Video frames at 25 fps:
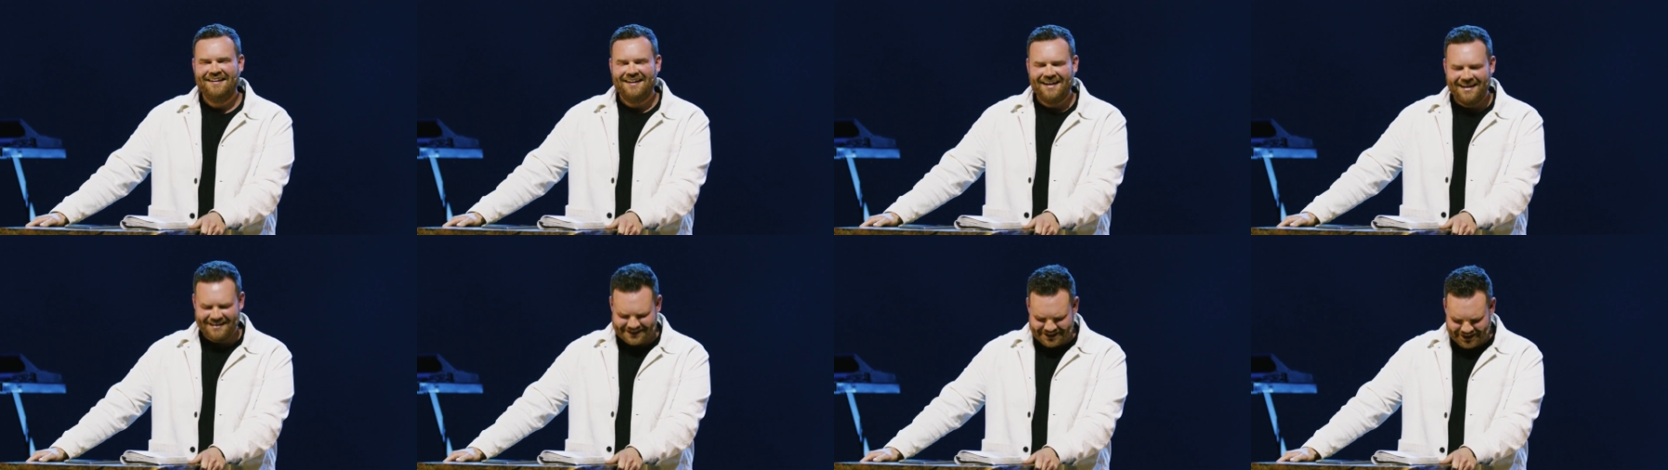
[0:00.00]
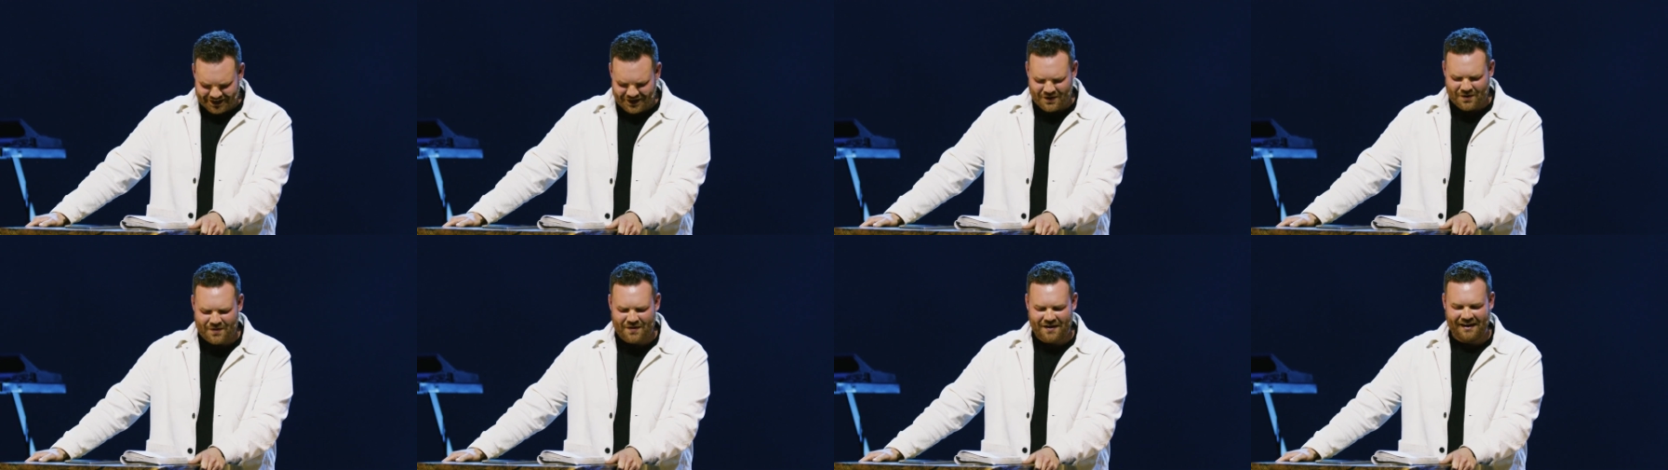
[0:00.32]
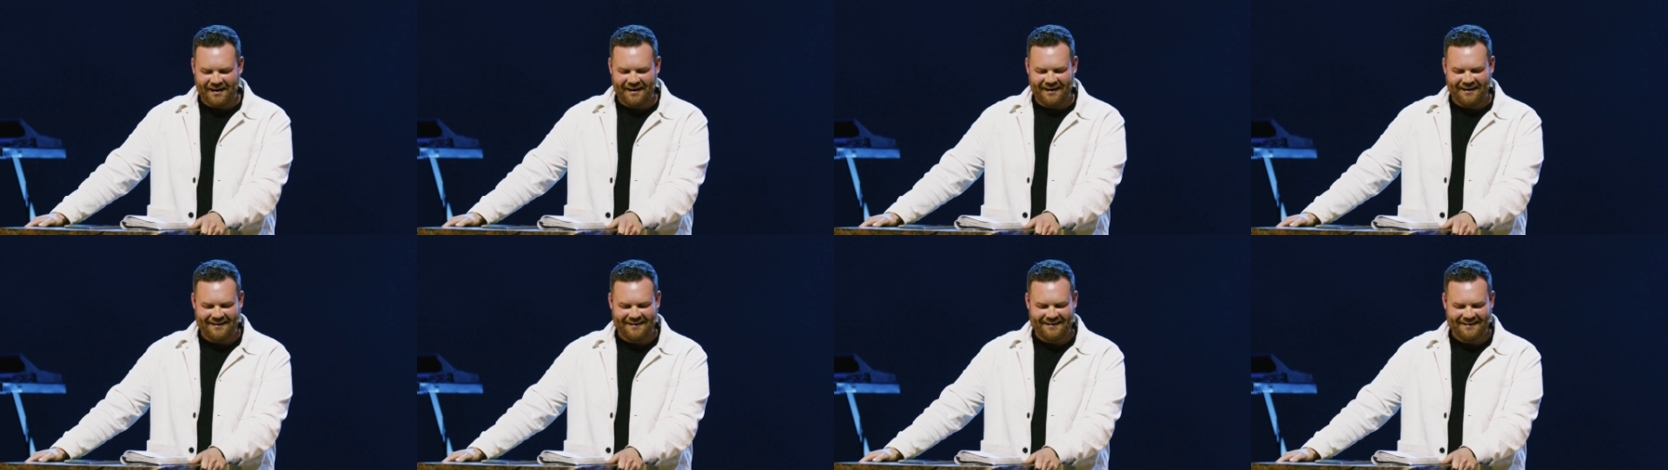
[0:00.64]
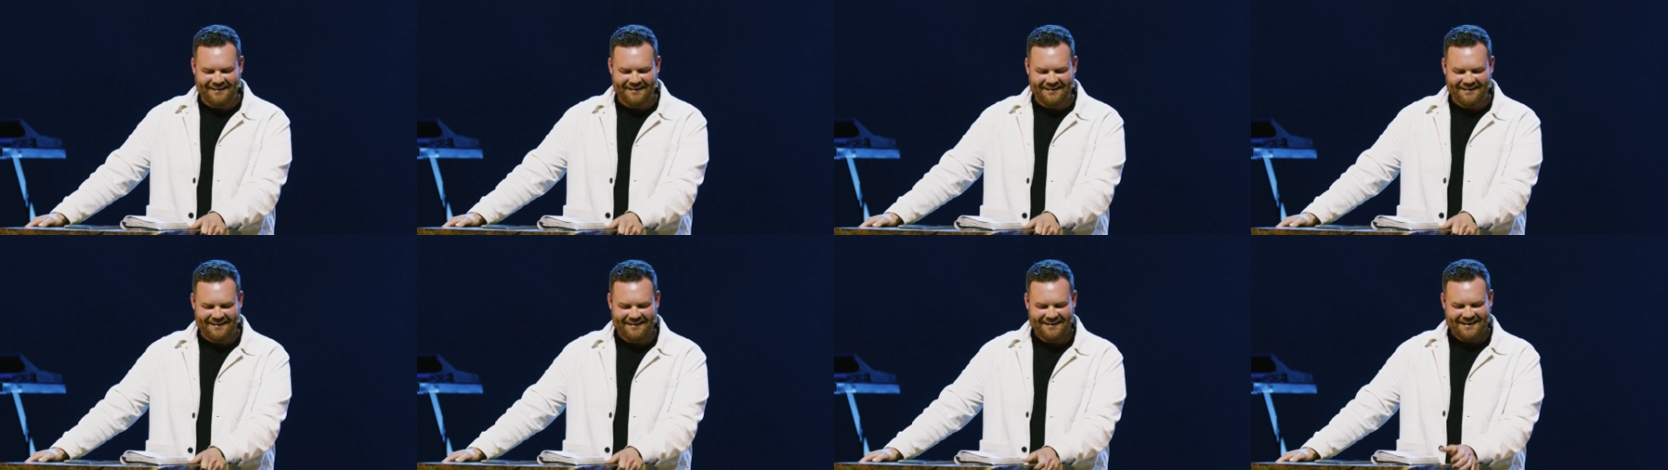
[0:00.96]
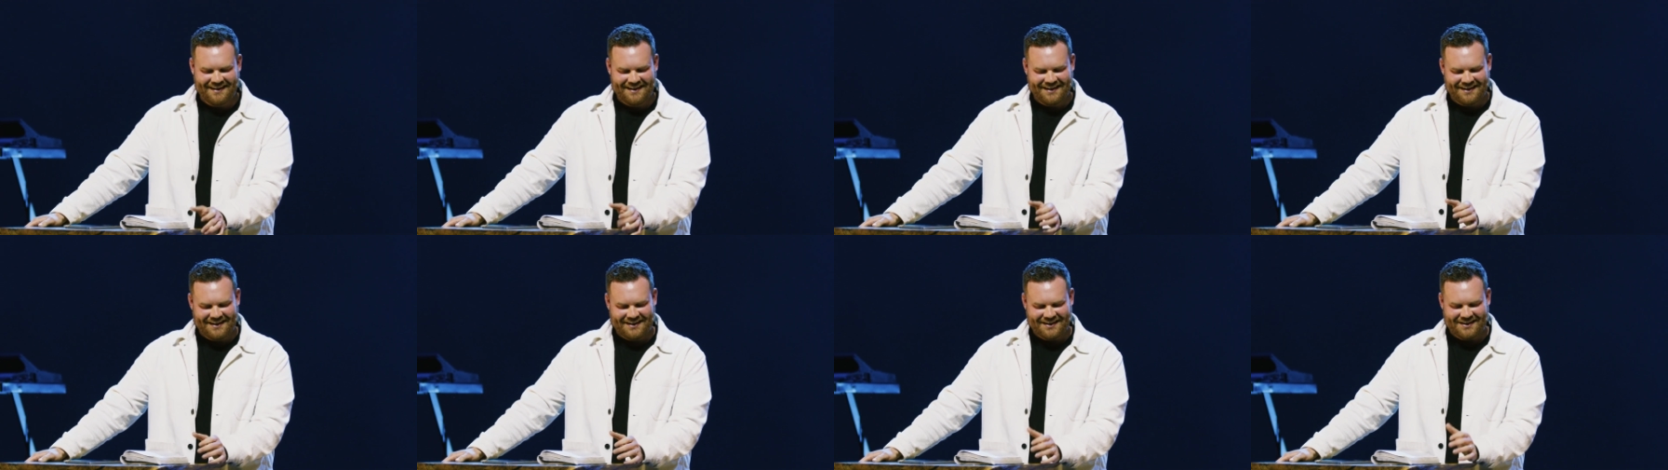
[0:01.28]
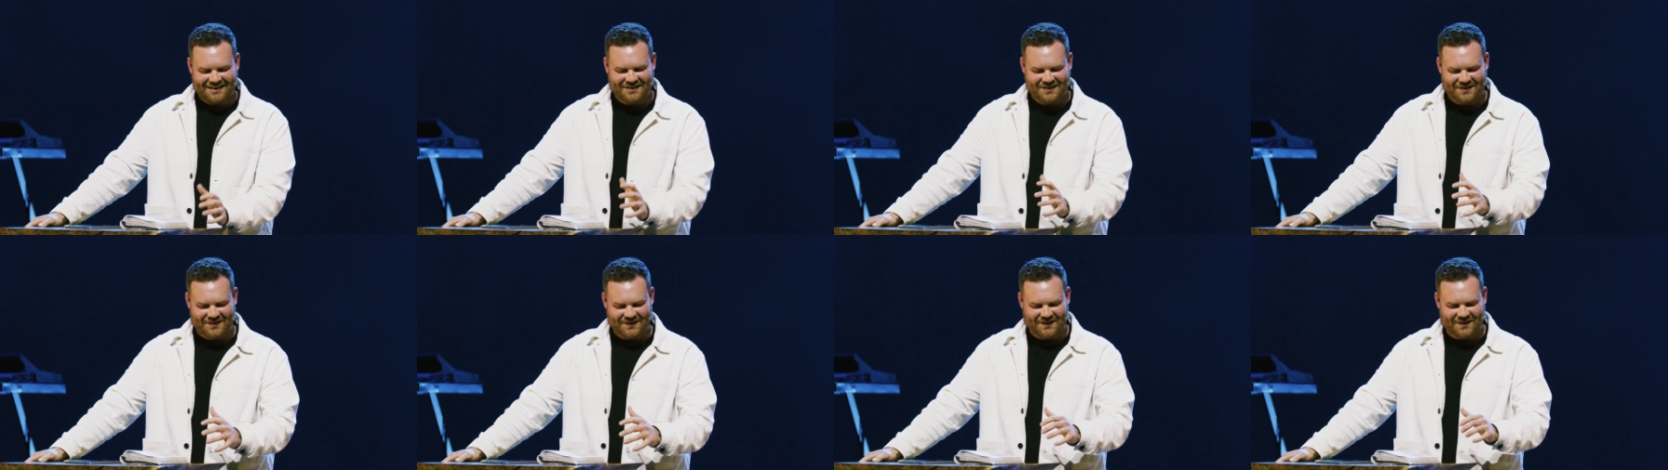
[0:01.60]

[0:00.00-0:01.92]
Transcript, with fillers: I said, okay. So,